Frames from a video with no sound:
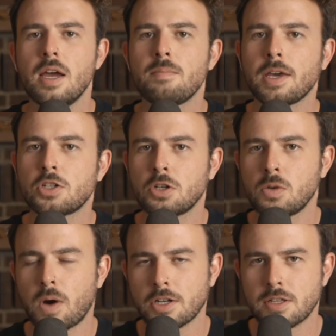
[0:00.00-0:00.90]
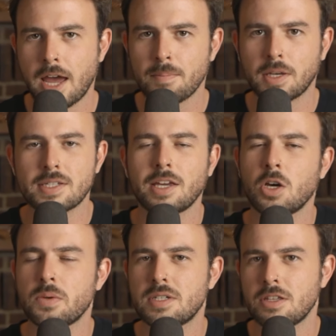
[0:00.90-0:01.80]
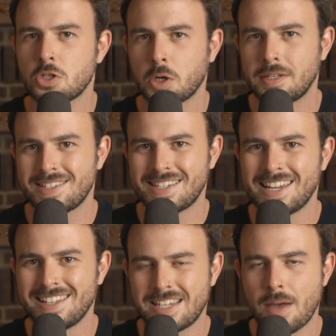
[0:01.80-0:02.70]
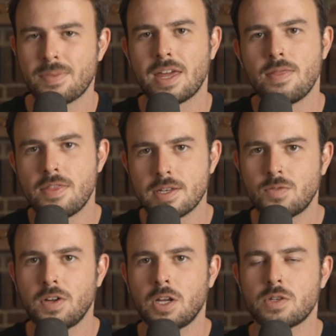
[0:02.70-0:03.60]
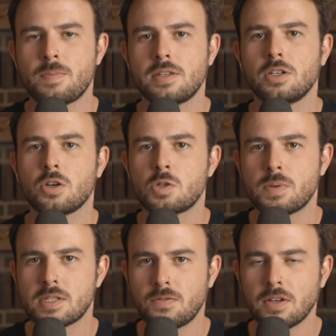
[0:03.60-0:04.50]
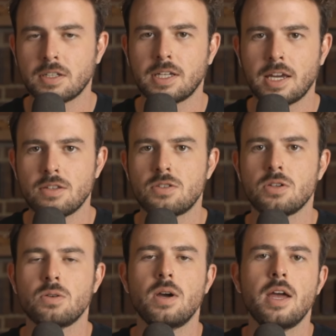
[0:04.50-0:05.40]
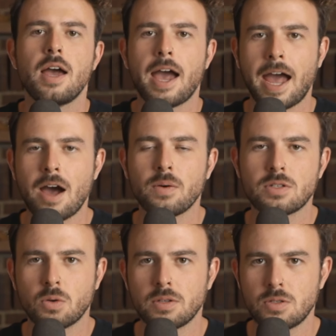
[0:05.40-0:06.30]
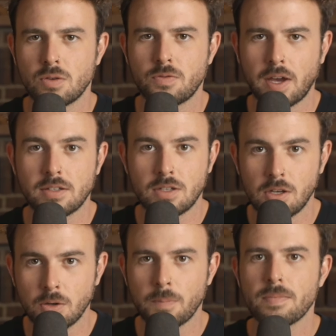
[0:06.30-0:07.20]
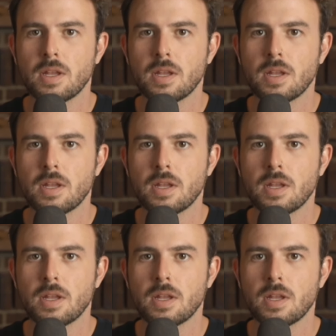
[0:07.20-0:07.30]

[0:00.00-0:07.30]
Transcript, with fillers: Make sure you watch that because I go into the transits in depth. And this video is meant to go specifically into how it's going to affect you